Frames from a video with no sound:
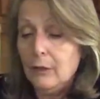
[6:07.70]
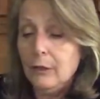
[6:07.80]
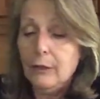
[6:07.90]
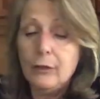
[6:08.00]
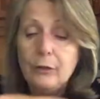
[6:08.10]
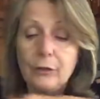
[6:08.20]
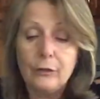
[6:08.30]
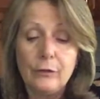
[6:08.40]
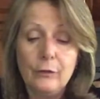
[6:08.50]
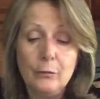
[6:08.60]
you know, you're
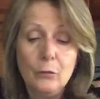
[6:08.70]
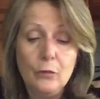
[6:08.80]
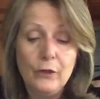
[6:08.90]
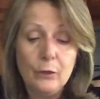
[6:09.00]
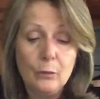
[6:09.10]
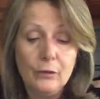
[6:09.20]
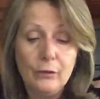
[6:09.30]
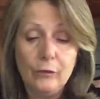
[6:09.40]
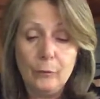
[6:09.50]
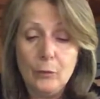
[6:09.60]
moving it with the
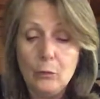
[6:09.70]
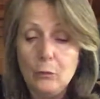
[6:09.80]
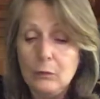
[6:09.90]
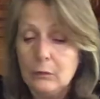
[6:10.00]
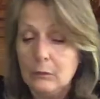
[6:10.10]
spoon.